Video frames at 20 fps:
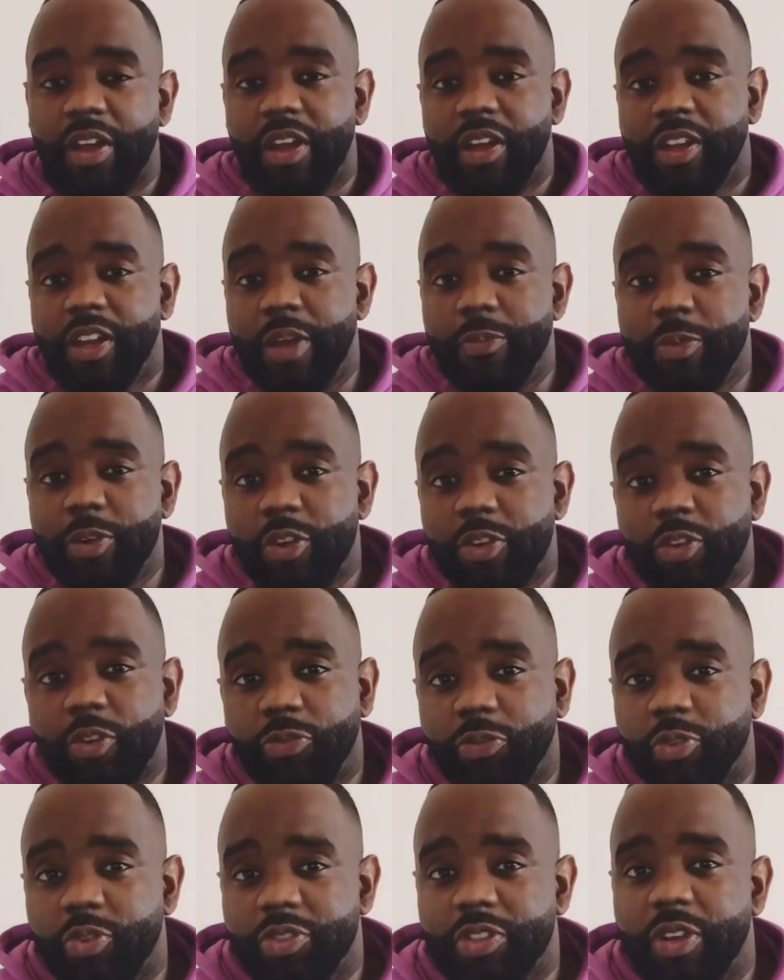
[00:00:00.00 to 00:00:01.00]
let me know your
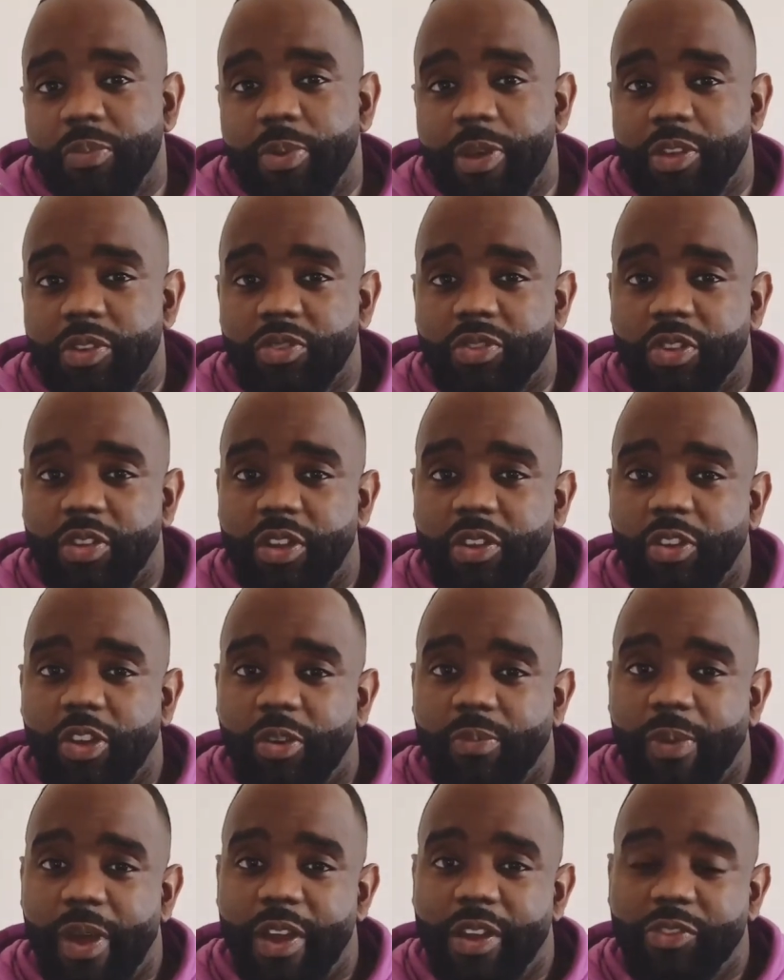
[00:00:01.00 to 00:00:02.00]
thoughts and opinions on it though,
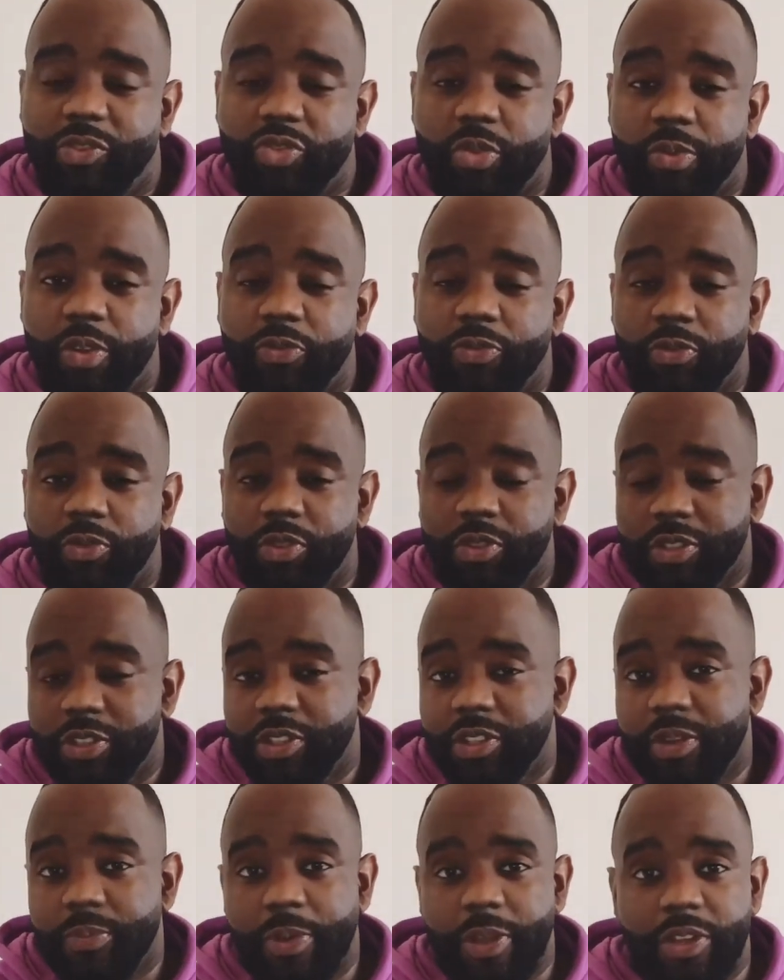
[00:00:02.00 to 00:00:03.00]
man. Drop your thoughts
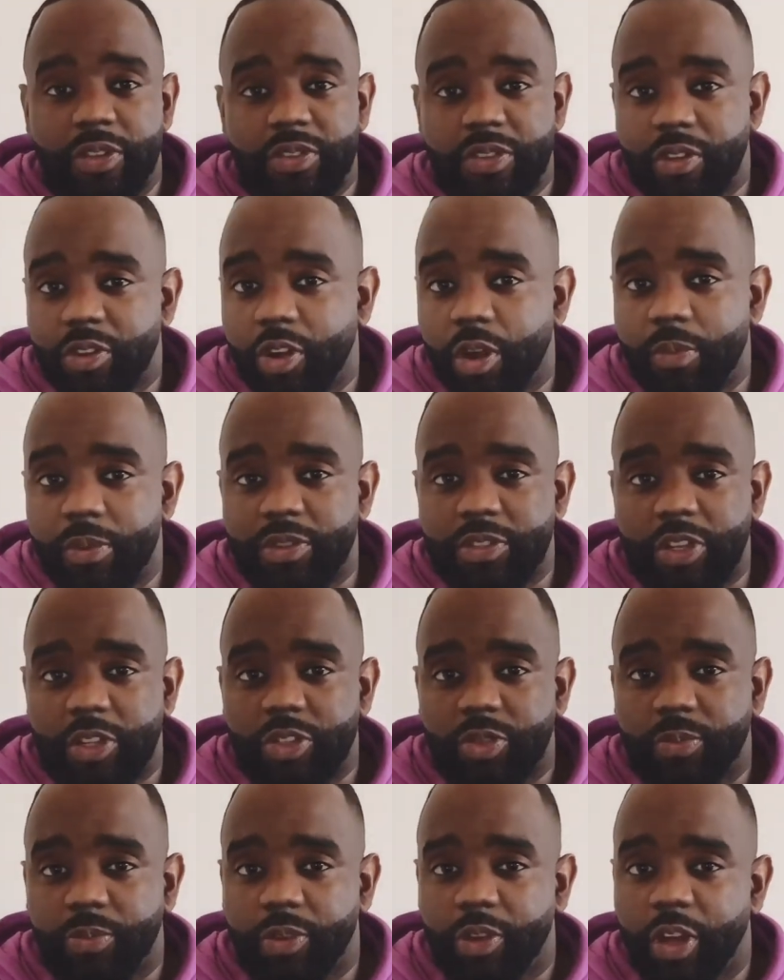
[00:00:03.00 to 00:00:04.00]
and opinions in the comment
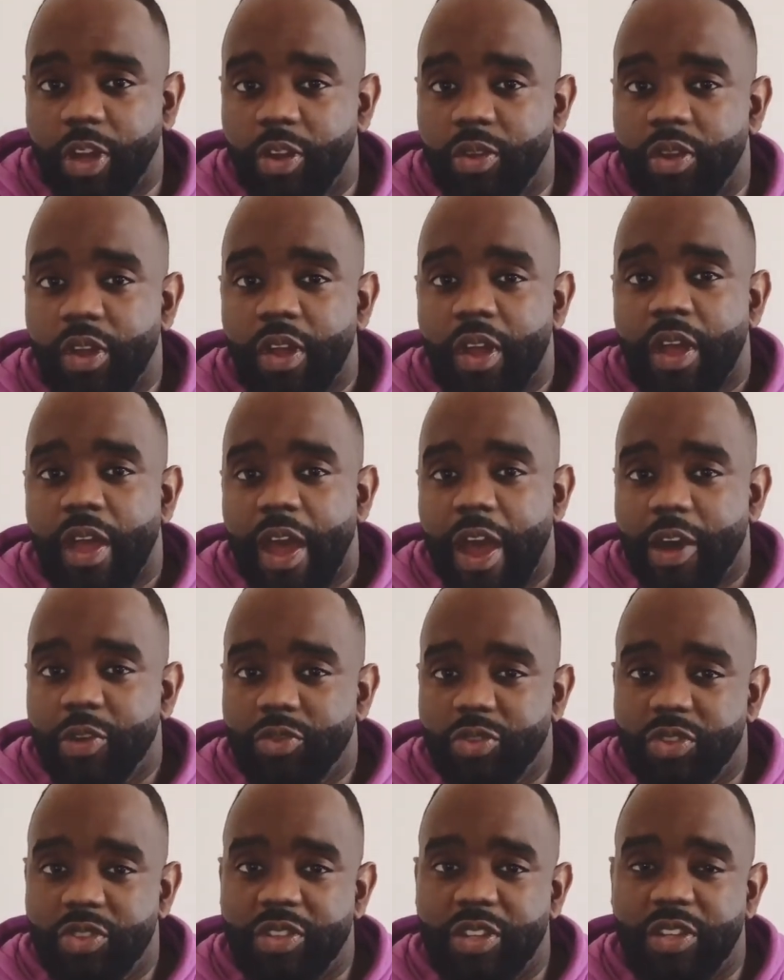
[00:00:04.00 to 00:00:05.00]
section below. How
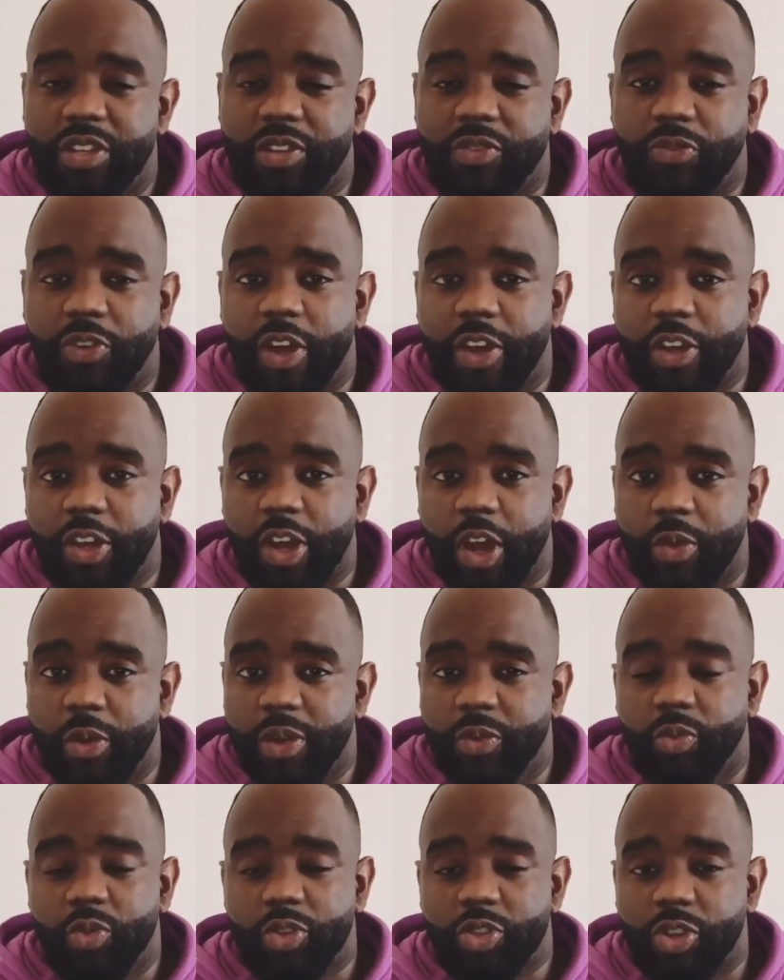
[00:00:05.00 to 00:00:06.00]
do you see this fight
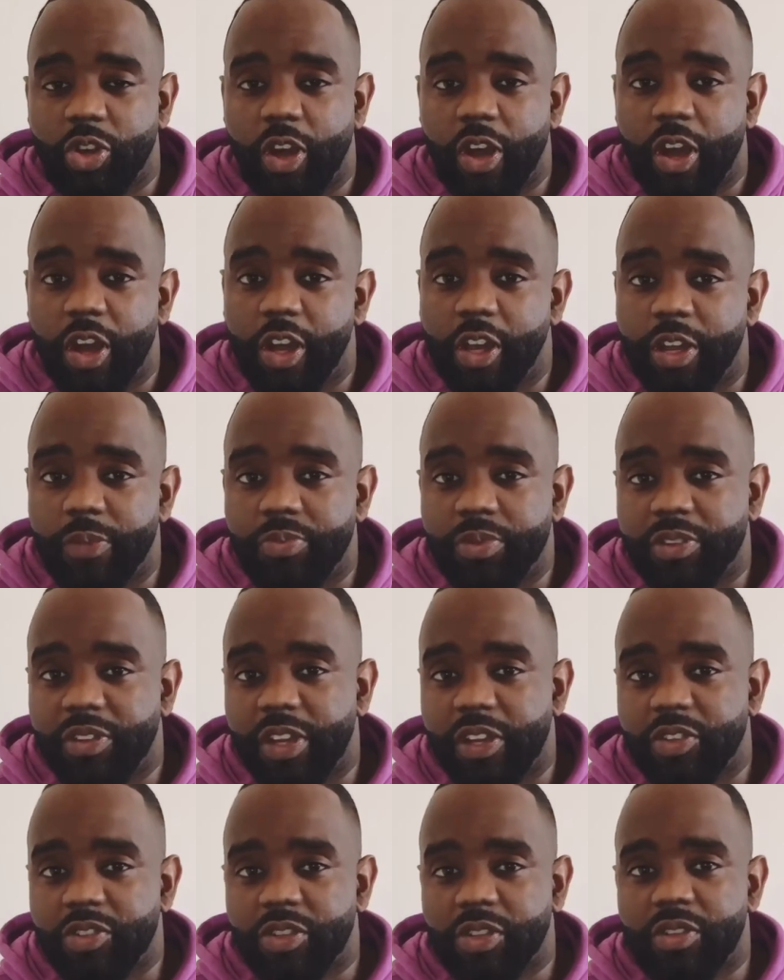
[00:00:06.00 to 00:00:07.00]
going? What's your early
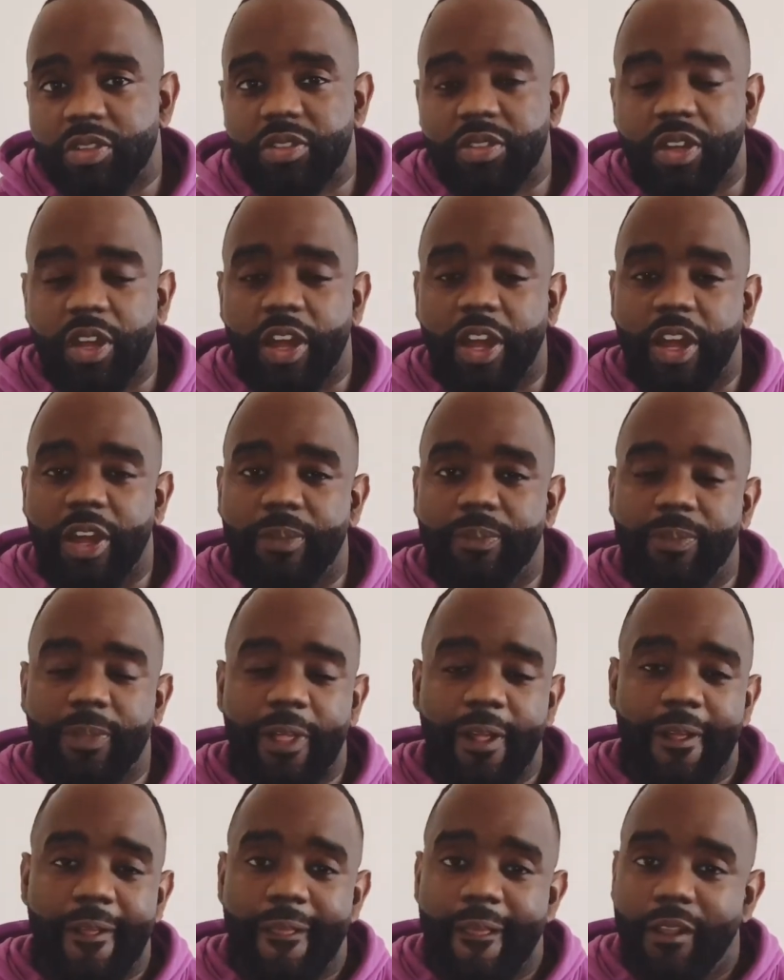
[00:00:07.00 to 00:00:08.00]
predictions?
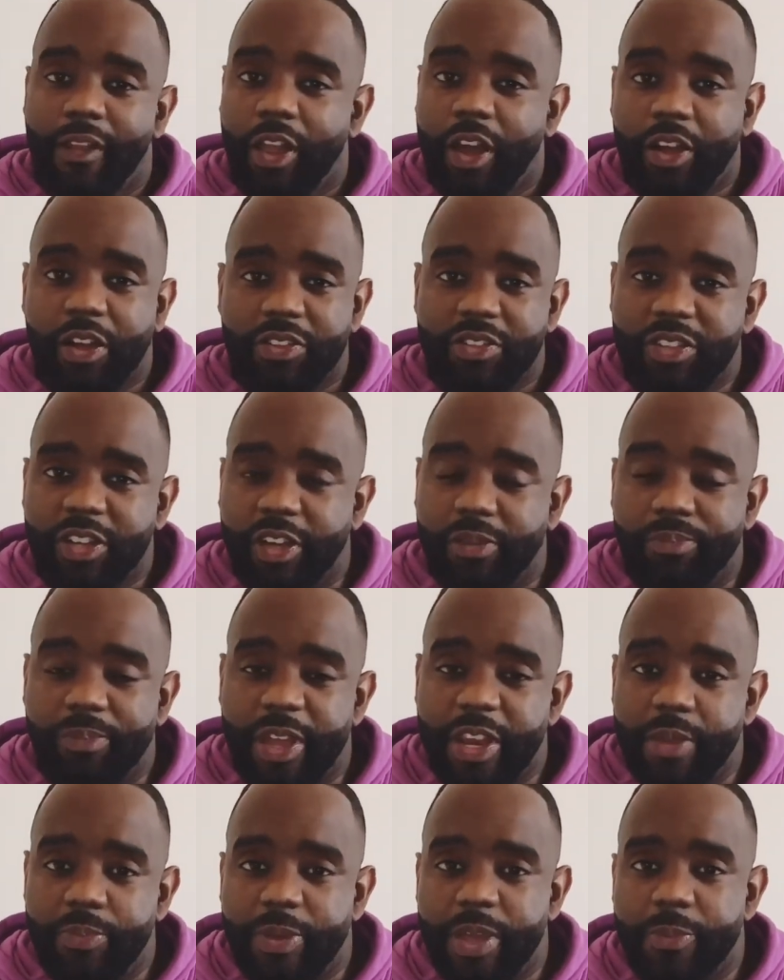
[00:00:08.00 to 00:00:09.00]
Like I said,
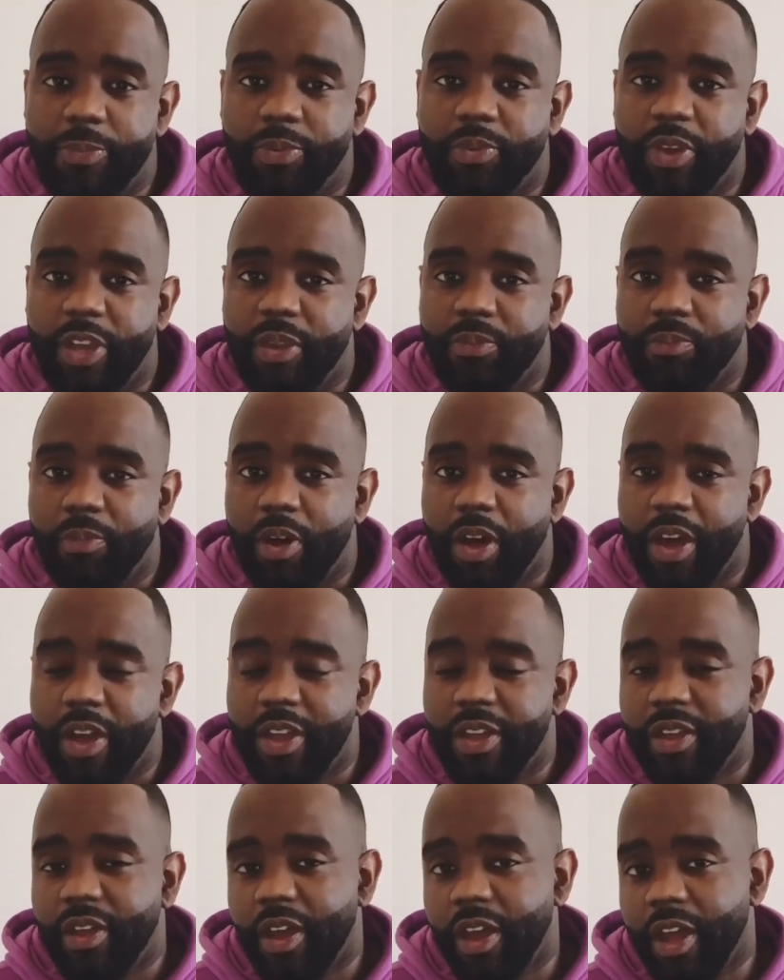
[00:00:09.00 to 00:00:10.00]
many people in
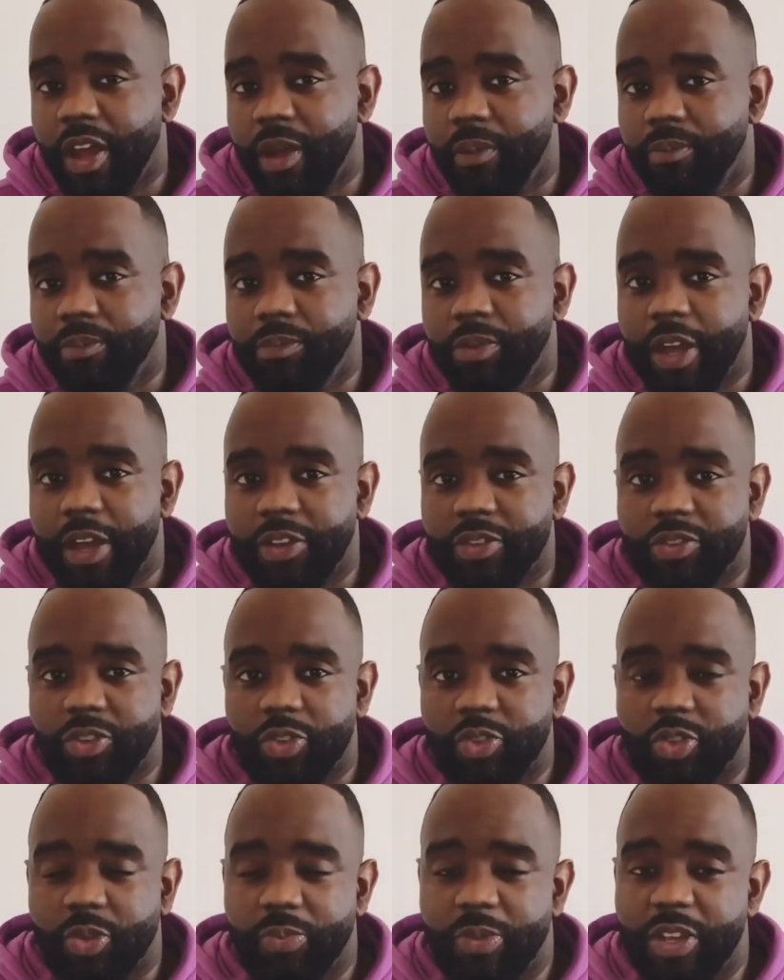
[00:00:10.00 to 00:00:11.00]
my like
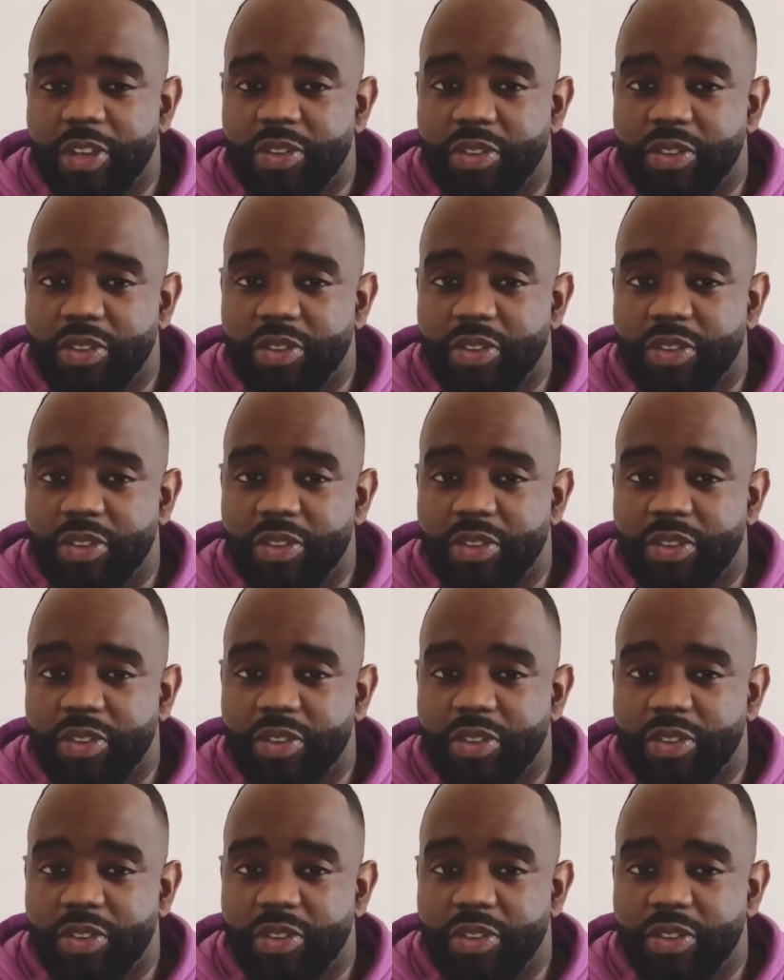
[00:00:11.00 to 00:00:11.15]
social media